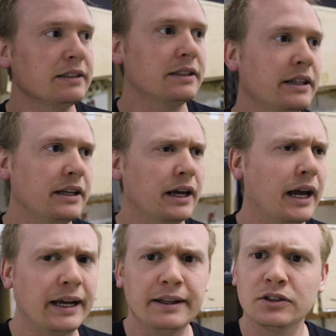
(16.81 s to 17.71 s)
is the
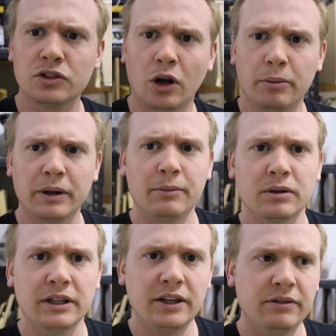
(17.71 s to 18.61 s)
8th installment, I
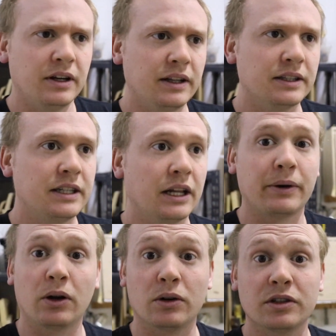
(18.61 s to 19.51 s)
believe, in this
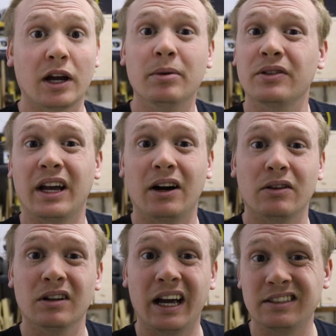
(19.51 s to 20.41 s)
tailoring course I built
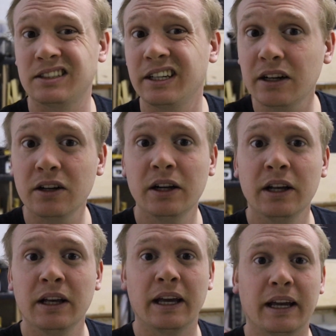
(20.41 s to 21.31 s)
out last year,
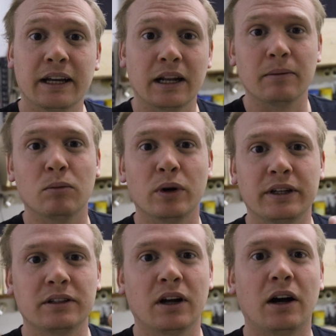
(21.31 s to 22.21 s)
and I'm
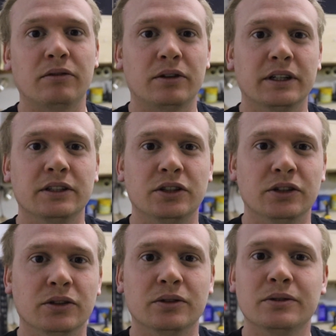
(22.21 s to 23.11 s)
wanting to offer it to
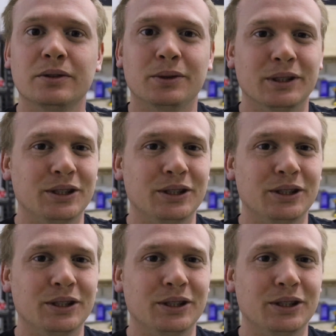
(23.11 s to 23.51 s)
you to